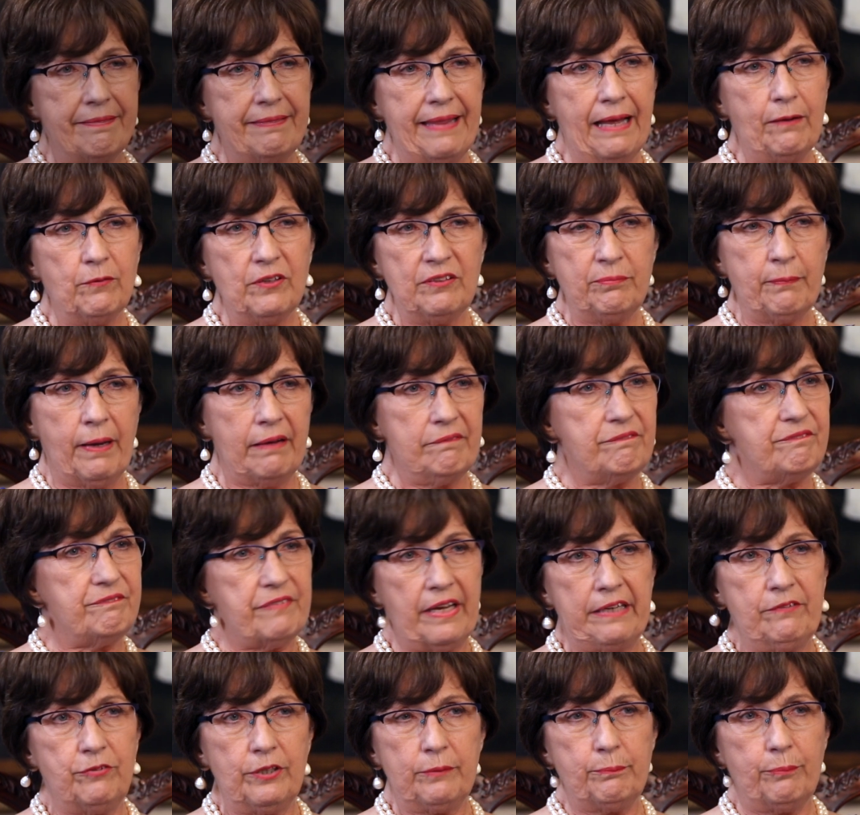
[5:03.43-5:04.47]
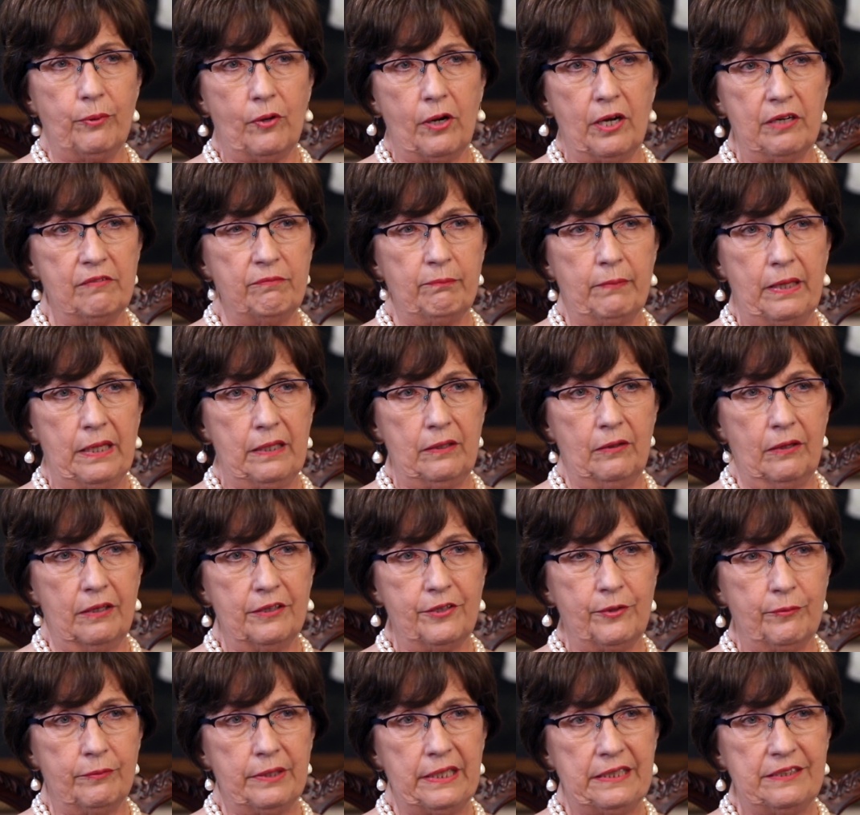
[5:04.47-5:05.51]
That was my favorite part of my
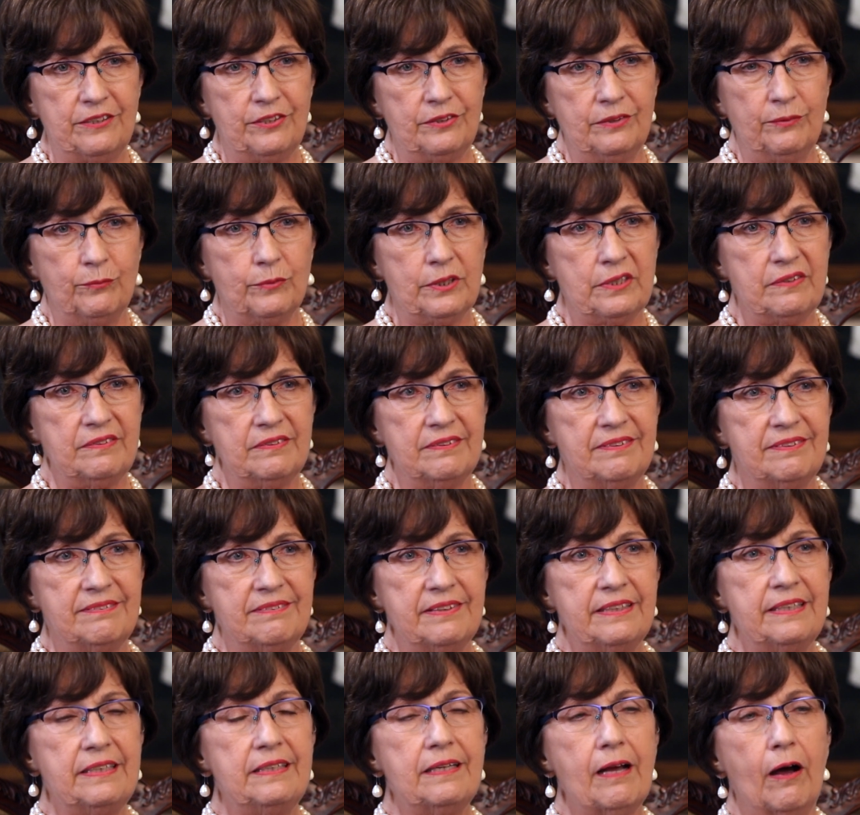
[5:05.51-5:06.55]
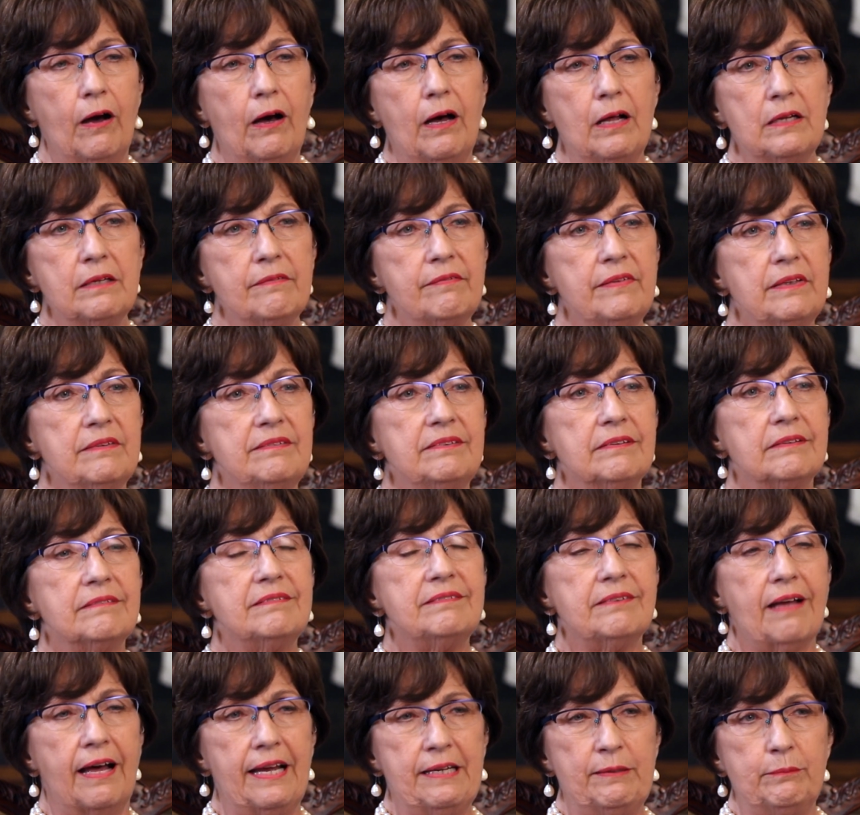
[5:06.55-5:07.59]
inauguration, was to see all of this
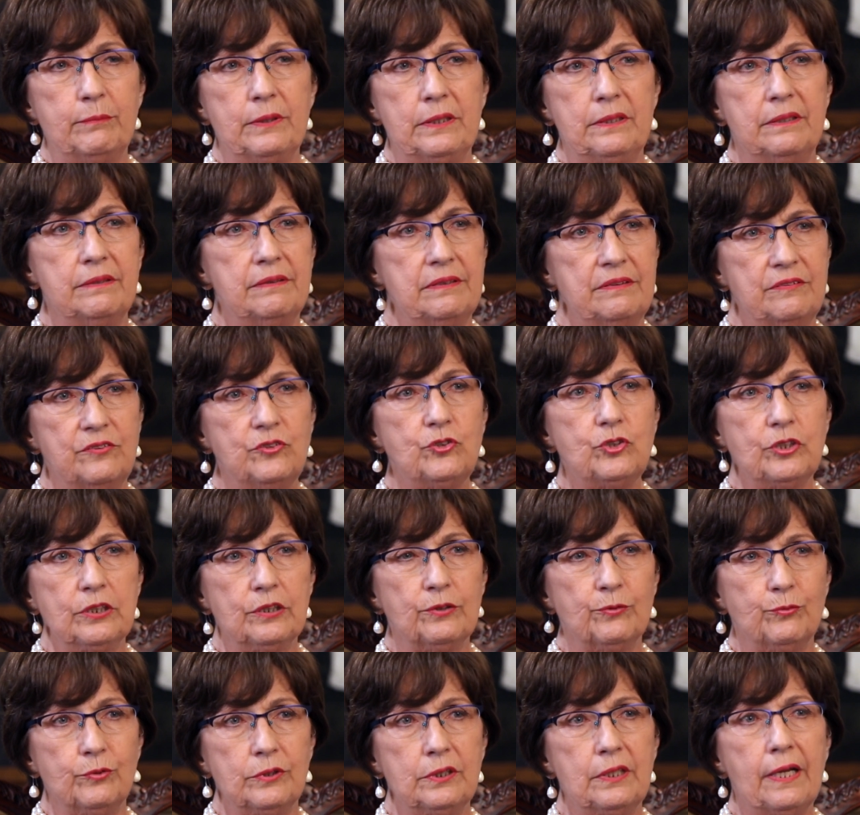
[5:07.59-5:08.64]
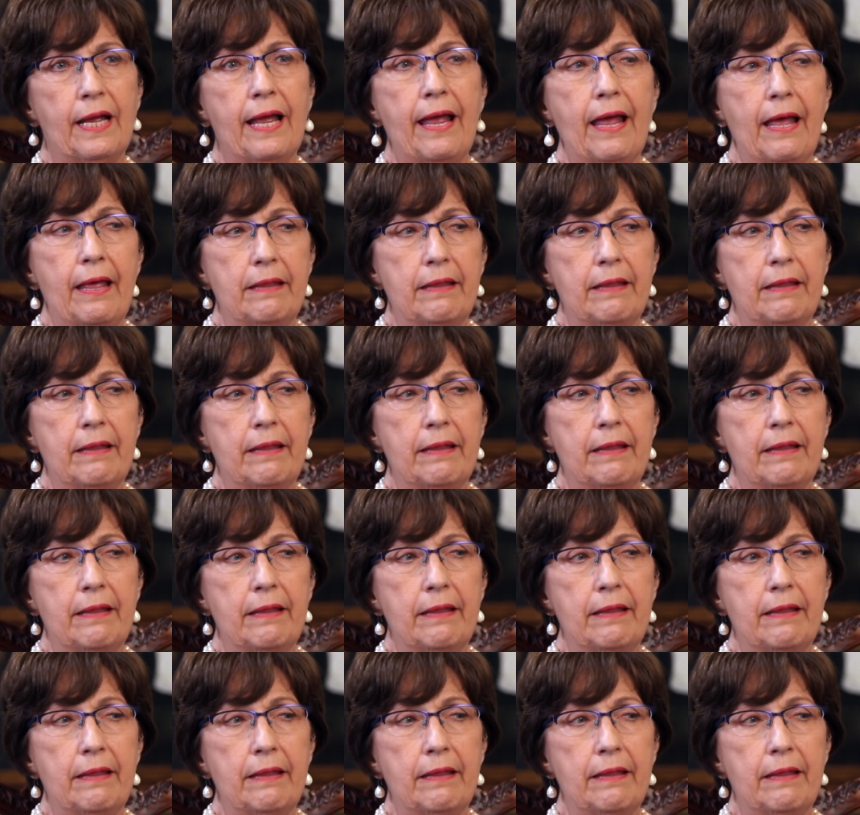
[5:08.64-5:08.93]
excitement in these children.